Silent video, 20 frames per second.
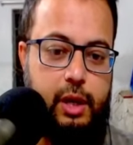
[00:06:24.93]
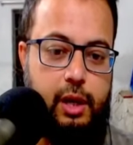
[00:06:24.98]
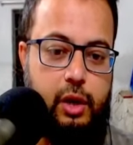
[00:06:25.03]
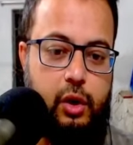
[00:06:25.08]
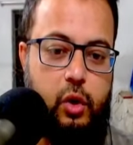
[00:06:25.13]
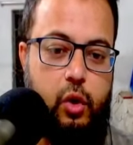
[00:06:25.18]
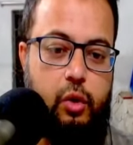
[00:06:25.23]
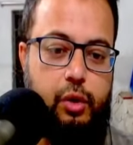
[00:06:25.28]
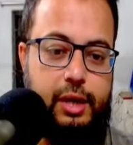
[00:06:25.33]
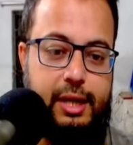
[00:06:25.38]

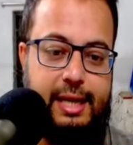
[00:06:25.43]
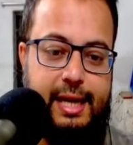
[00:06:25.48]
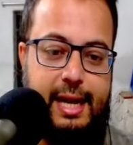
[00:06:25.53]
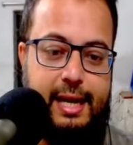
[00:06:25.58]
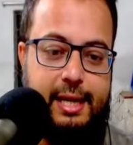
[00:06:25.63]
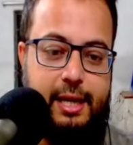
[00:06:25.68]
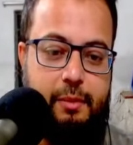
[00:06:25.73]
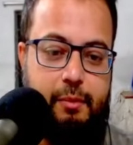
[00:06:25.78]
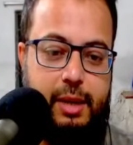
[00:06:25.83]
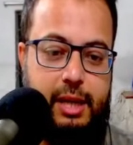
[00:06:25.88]

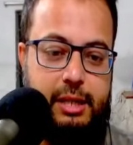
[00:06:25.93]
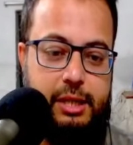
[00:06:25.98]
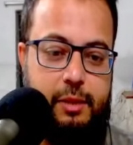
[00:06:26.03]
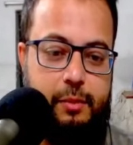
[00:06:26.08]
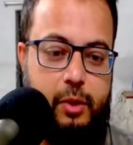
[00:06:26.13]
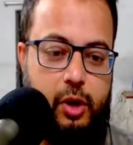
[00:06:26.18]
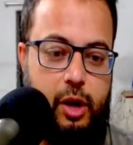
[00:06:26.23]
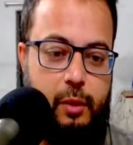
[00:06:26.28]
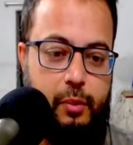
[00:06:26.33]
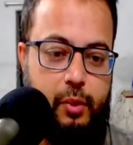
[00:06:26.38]
coordinated
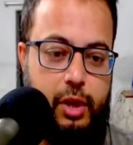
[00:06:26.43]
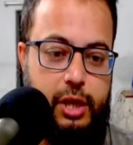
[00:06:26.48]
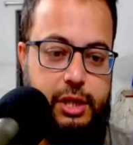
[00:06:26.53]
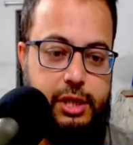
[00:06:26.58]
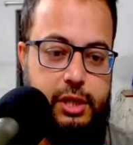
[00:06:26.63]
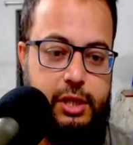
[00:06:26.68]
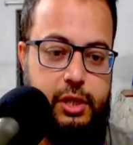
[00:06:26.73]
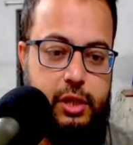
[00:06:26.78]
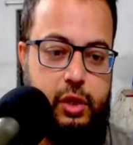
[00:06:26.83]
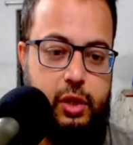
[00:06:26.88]
multiple
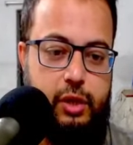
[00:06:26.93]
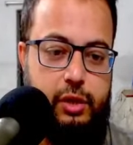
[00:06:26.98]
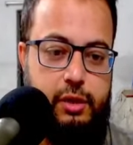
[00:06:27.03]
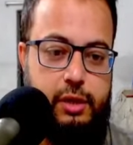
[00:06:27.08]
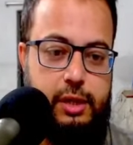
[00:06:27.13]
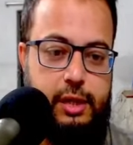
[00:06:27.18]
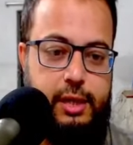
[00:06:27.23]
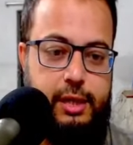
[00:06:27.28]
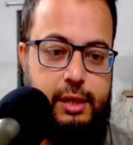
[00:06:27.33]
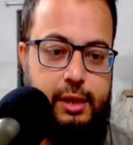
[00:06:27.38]
operations
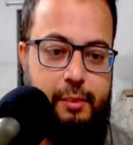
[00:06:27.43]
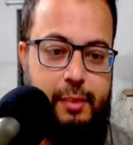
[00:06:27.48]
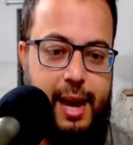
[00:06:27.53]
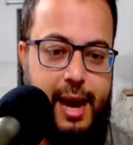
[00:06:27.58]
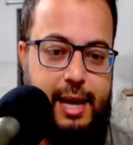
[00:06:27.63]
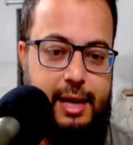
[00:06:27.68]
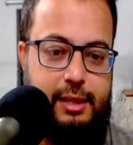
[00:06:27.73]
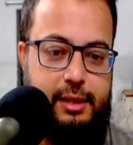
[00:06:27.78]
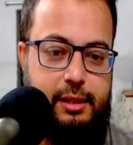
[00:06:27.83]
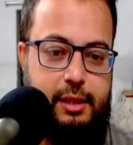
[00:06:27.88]
closely in the
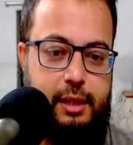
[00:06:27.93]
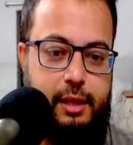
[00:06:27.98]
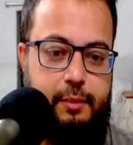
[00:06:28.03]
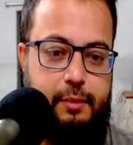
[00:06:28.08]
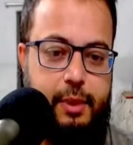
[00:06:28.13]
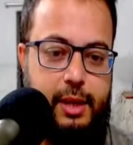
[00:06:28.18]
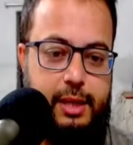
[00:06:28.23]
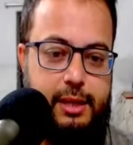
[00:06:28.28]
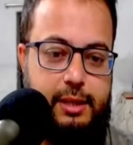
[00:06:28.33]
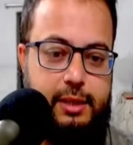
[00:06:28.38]
past, the
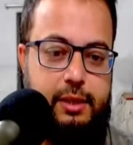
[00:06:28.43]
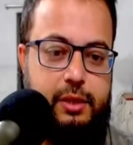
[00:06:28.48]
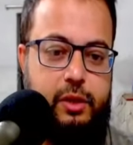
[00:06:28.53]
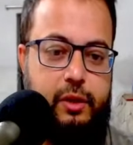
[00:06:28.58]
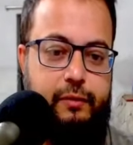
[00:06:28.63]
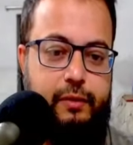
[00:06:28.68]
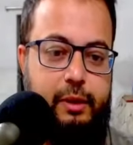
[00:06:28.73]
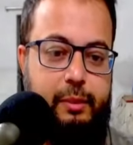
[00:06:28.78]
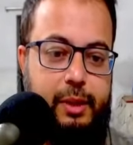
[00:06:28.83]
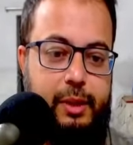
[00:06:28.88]
presence
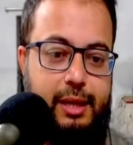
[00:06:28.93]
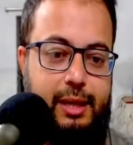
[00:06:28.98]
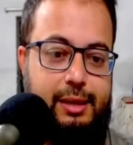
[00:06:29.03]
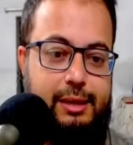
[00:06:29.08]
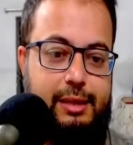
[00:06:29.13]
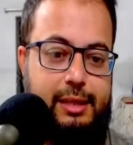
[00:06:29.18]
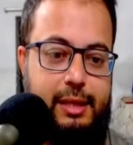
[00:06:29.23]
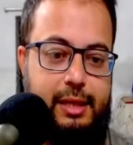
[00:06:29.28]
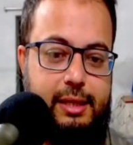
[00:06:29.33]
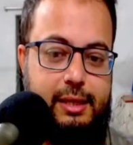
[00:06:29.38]
of American
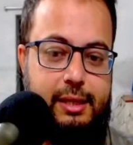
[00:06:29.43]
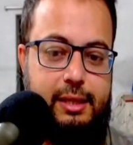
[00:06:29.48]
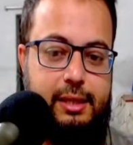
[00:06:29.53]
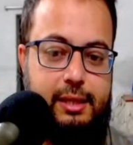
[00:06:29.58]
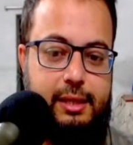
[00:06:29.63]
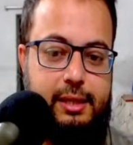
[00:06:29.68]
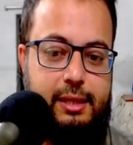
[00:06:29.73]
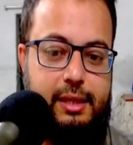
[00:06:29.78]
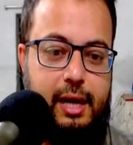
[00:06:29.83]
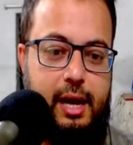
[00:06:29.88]

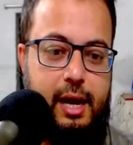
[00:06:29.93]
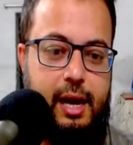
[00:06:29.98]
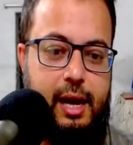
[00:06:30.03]
citizens